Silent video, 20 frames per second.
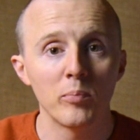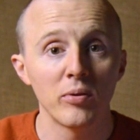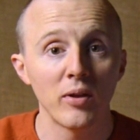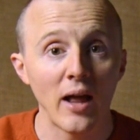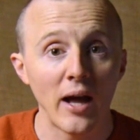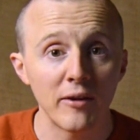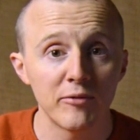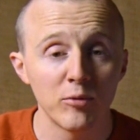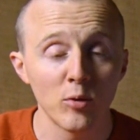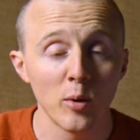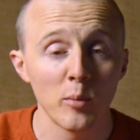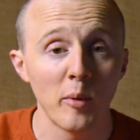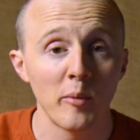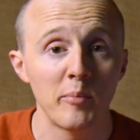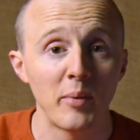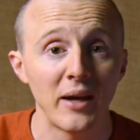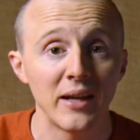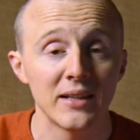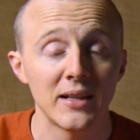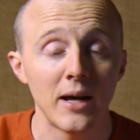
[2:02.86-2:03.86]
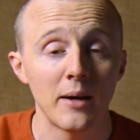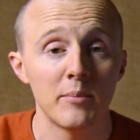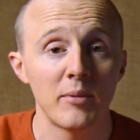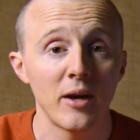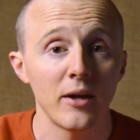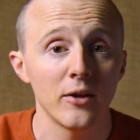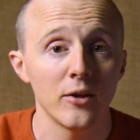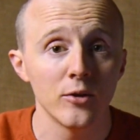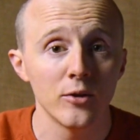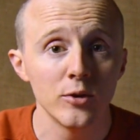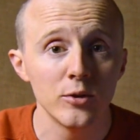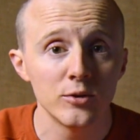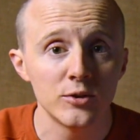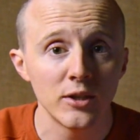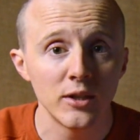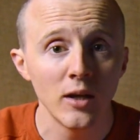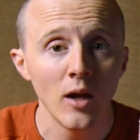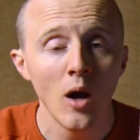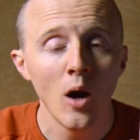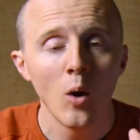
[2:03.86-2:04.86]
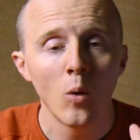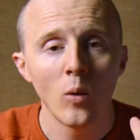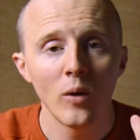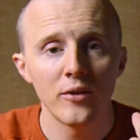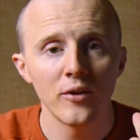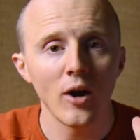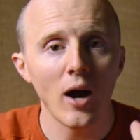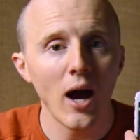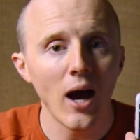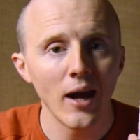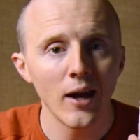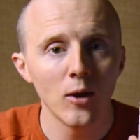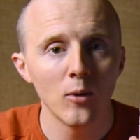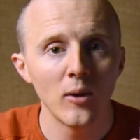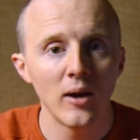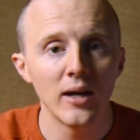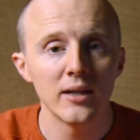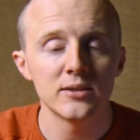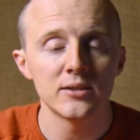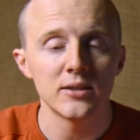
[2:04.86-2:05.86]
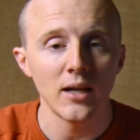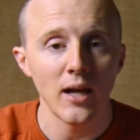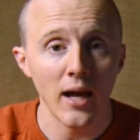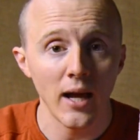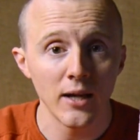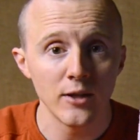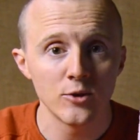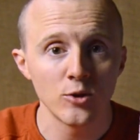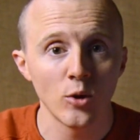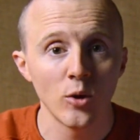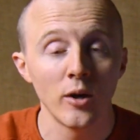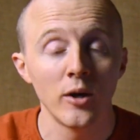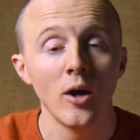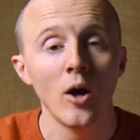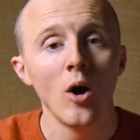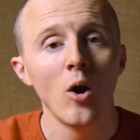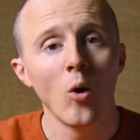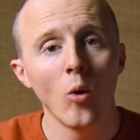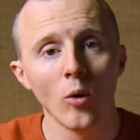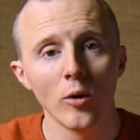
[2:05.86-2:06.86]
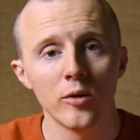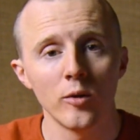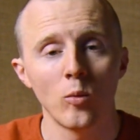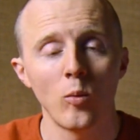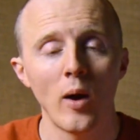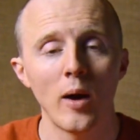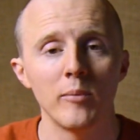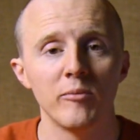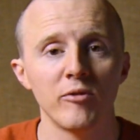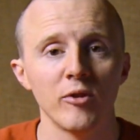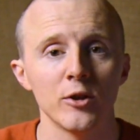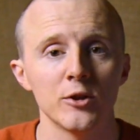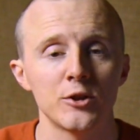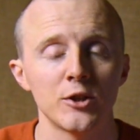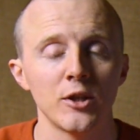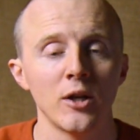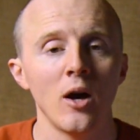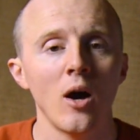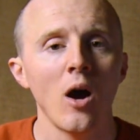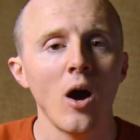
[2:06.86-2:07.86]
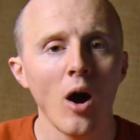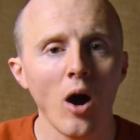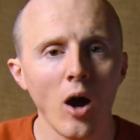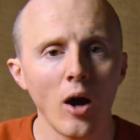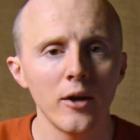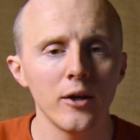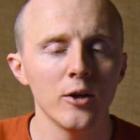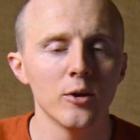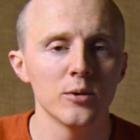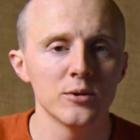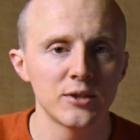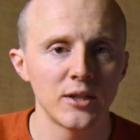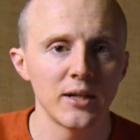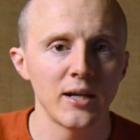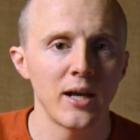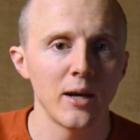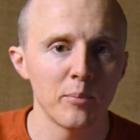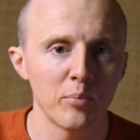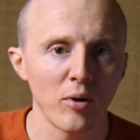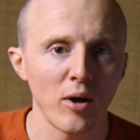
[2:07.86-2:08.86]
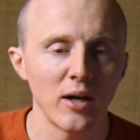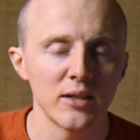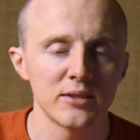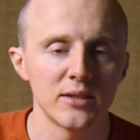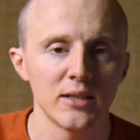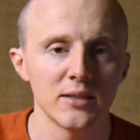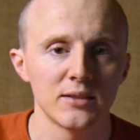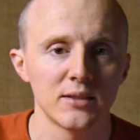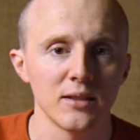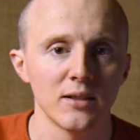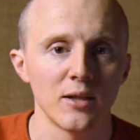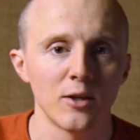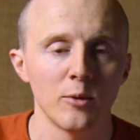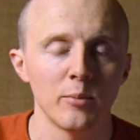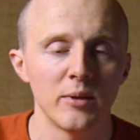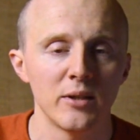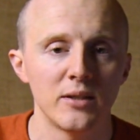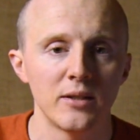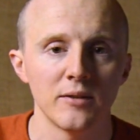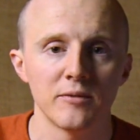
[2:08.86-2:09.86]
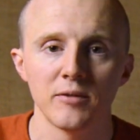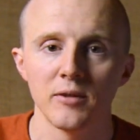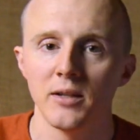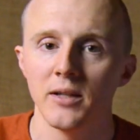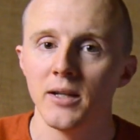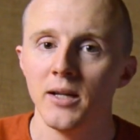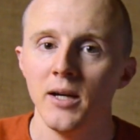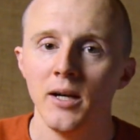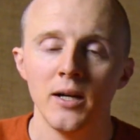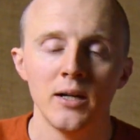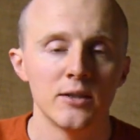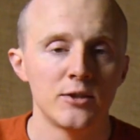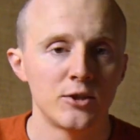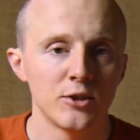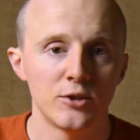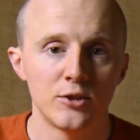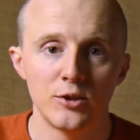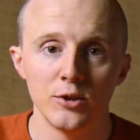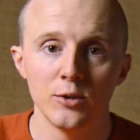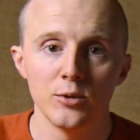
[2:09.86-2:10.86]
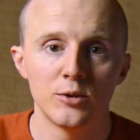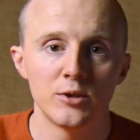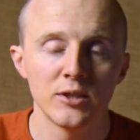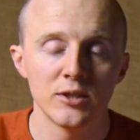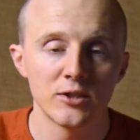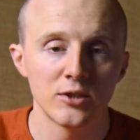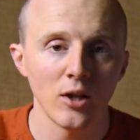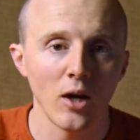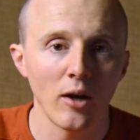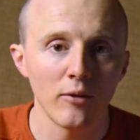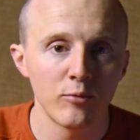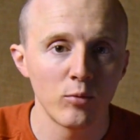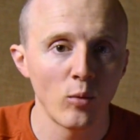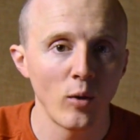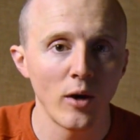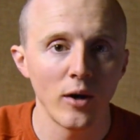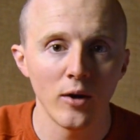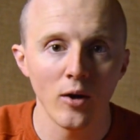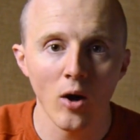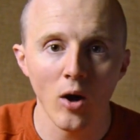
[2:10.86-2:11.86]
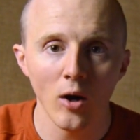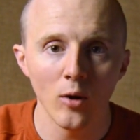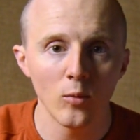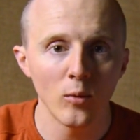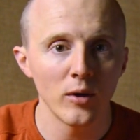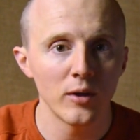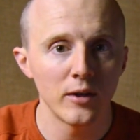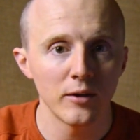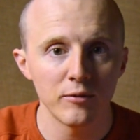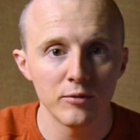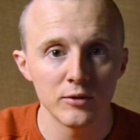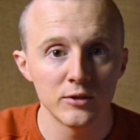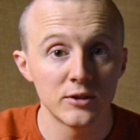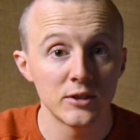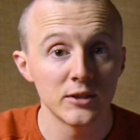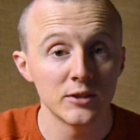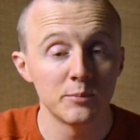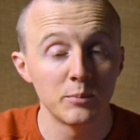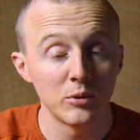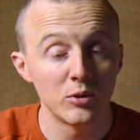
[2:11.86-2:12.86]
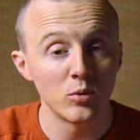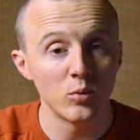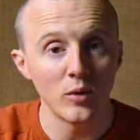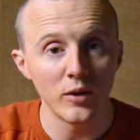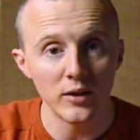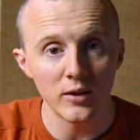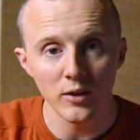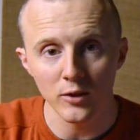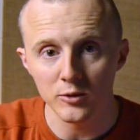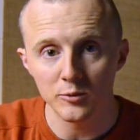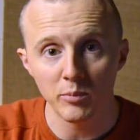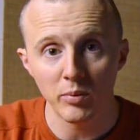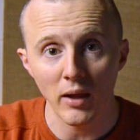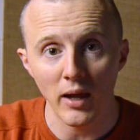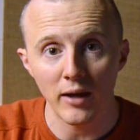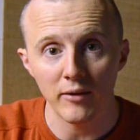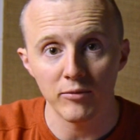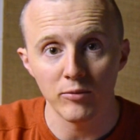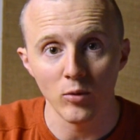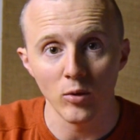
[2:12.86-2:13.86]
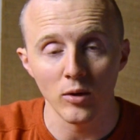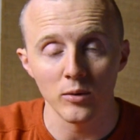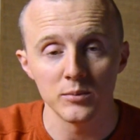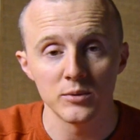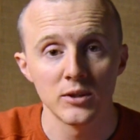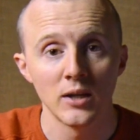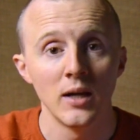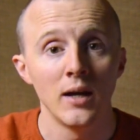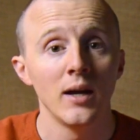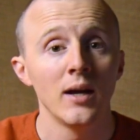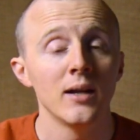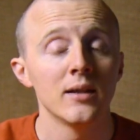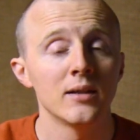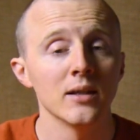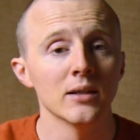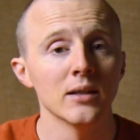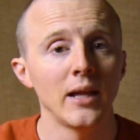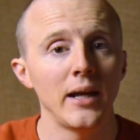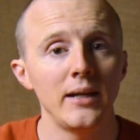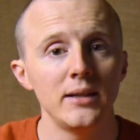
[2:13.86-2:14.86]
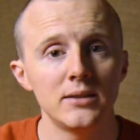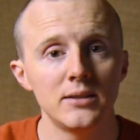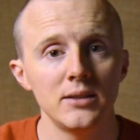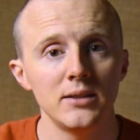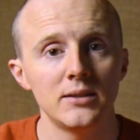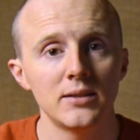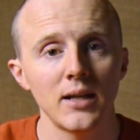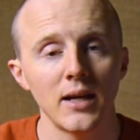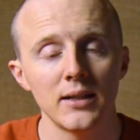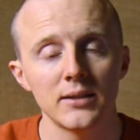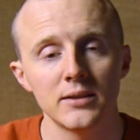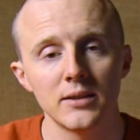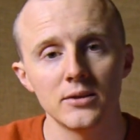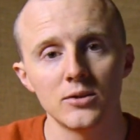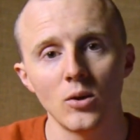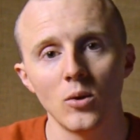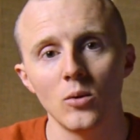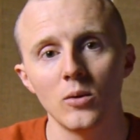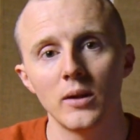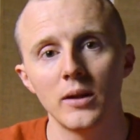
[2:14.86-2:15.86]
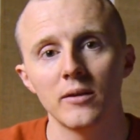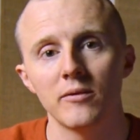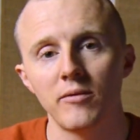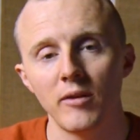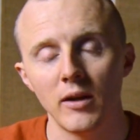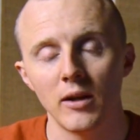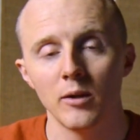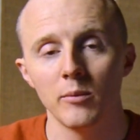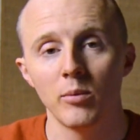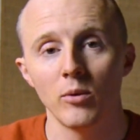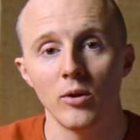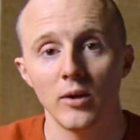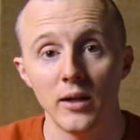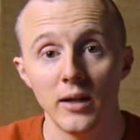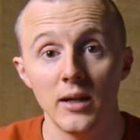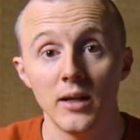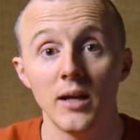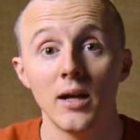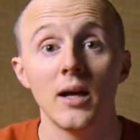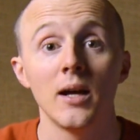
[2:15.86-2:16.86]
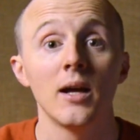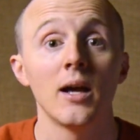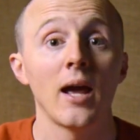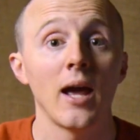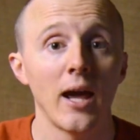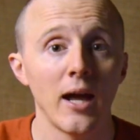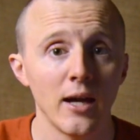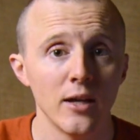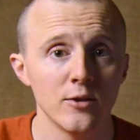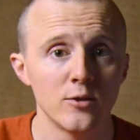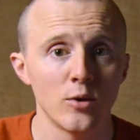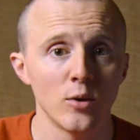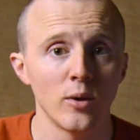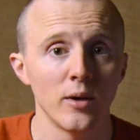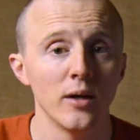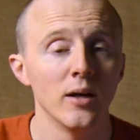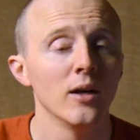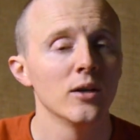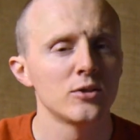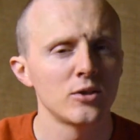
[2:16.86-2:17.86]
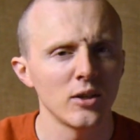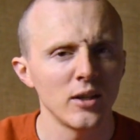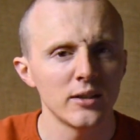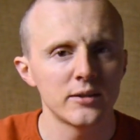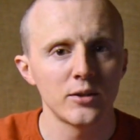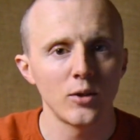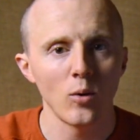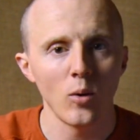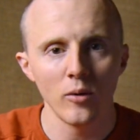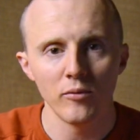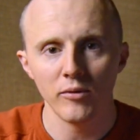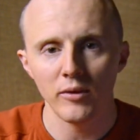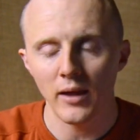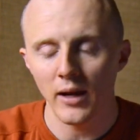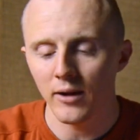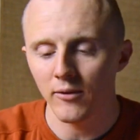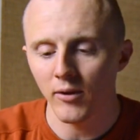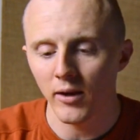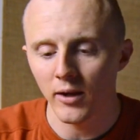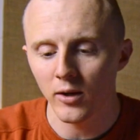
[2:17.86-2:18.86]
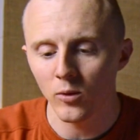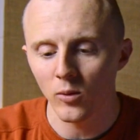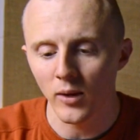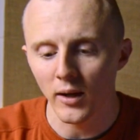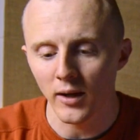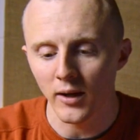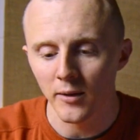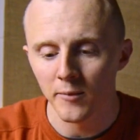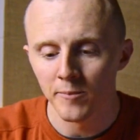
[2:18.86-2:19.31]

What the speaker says: platform of BandLab that you're using, whether iOS, Android, or the web version, audio is going to get processed a little bit differently just due to software and hardware differences between those platforms. The latency test is only available in Android. So let's go over that right quick.